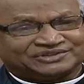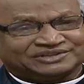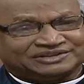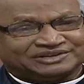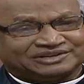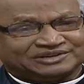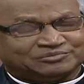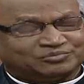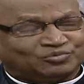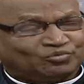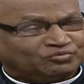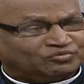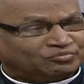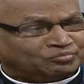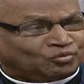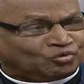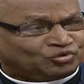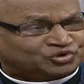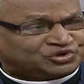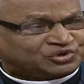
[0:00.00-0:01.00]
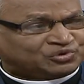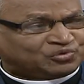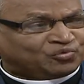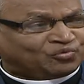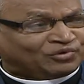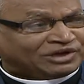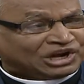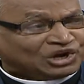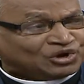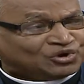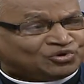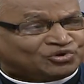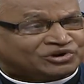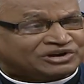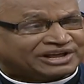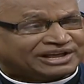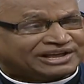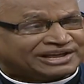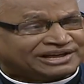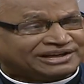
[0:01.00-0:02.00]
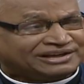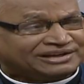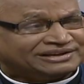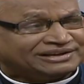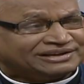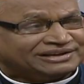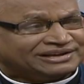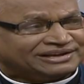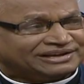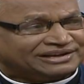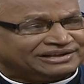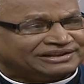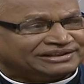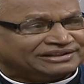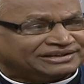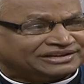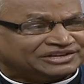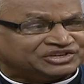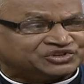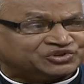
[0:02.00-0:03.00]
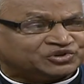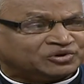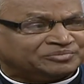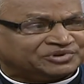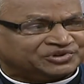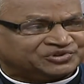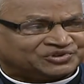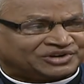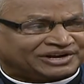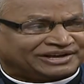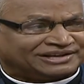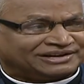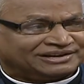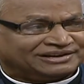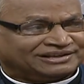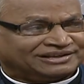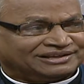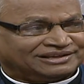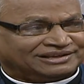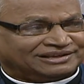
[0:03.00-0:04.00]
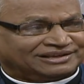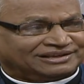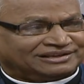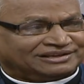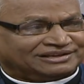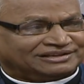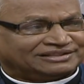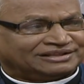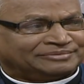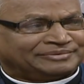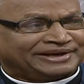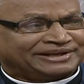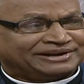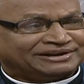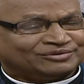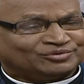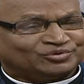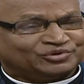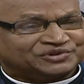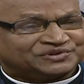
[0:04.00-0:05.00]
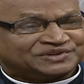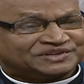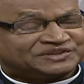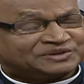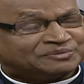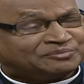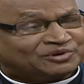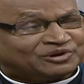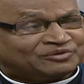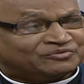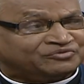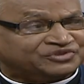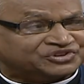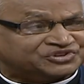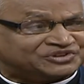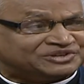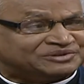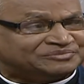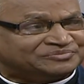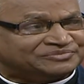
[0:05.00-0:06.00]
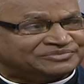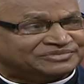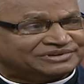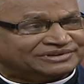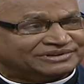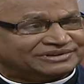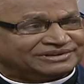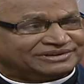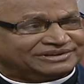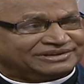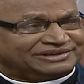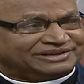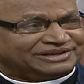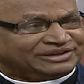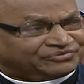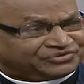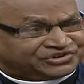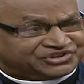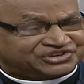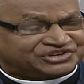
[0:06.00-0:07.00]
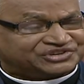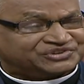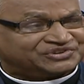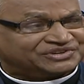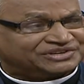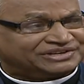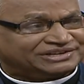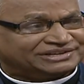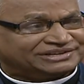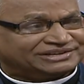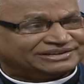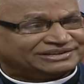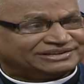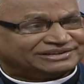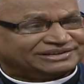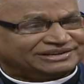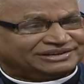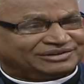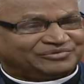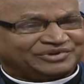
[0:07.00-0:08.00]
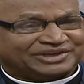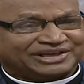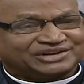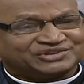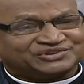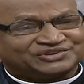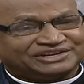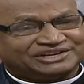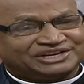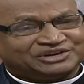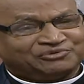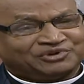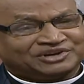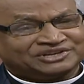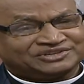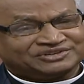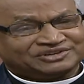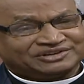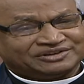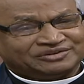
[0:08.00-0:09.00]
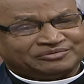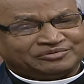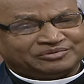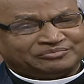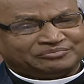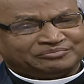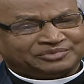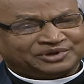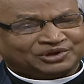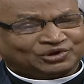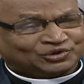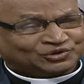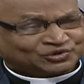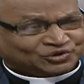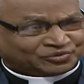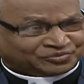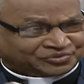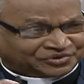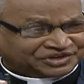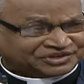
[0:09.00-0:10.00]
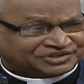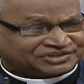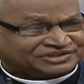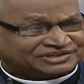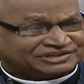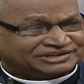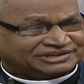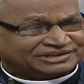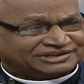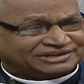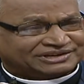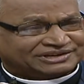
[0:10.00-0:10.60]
is the m- most well known king in the history of Israel. The man who is a symbol of wisdom, efficiency. We can say it was because of his